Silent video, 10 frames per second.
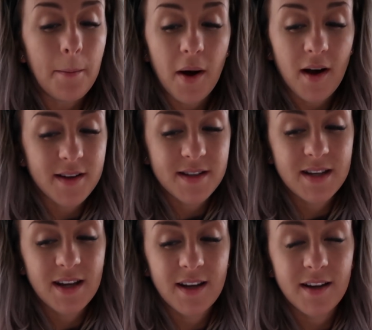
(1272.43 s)
but
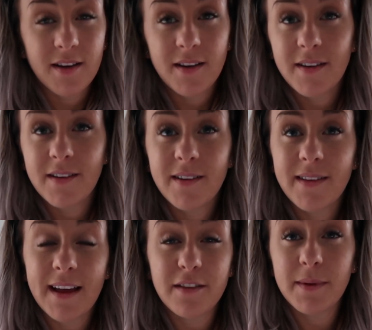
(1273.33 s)

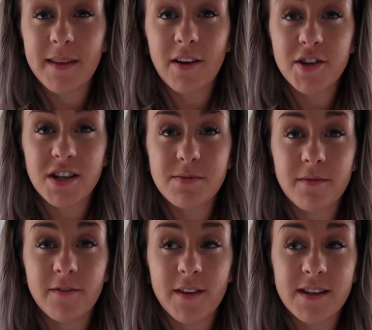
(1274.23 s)
that's been the
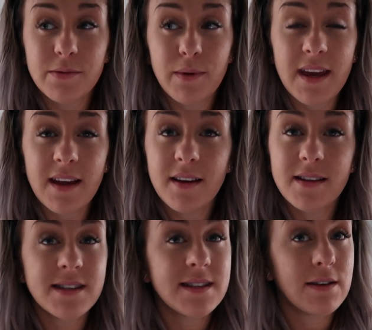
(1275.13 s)
adjustment for this week
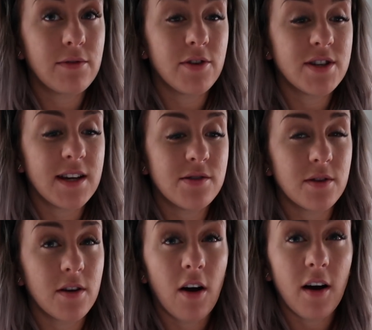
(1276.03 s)
still no change
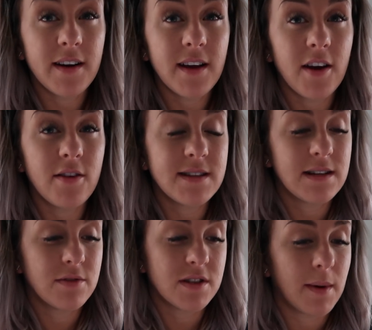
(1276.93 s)
on the cardio
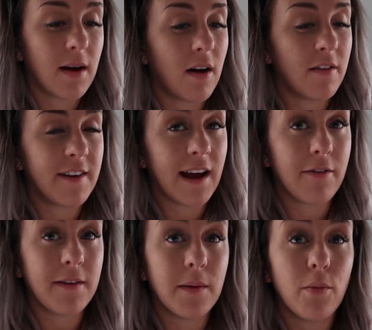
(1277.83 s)
still just my half an
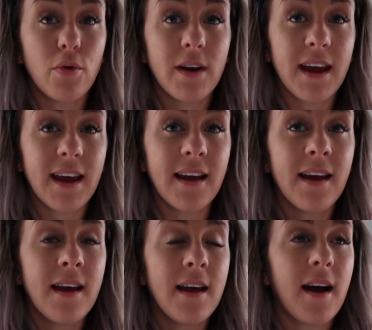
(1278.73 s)
hour in the morning